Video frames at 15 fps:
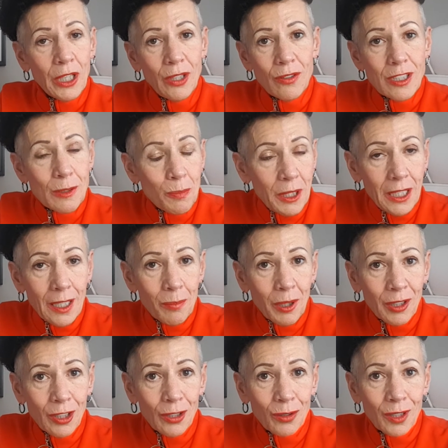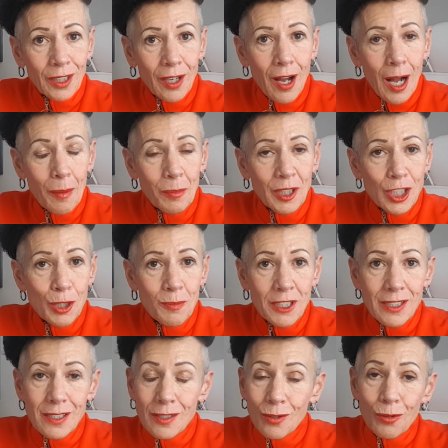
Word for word: when you speak about your accomplishments.